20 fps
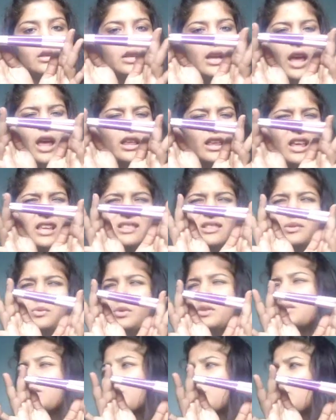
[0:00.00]
I guess it
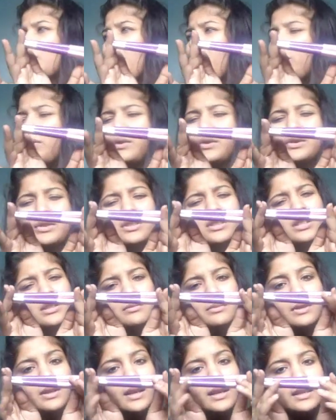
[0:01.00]
was an offer or
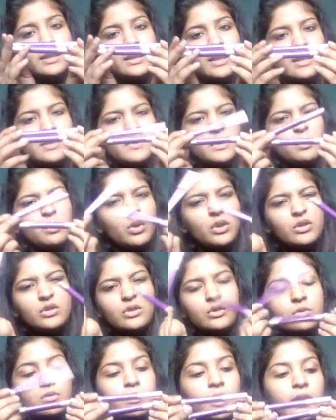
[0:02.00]
some kind. That's why I bought
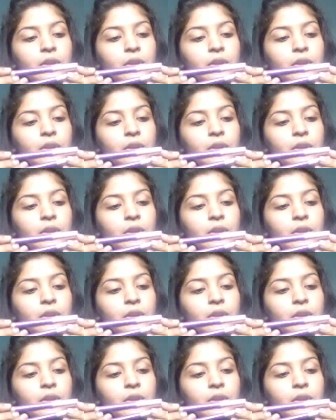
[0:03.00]
two.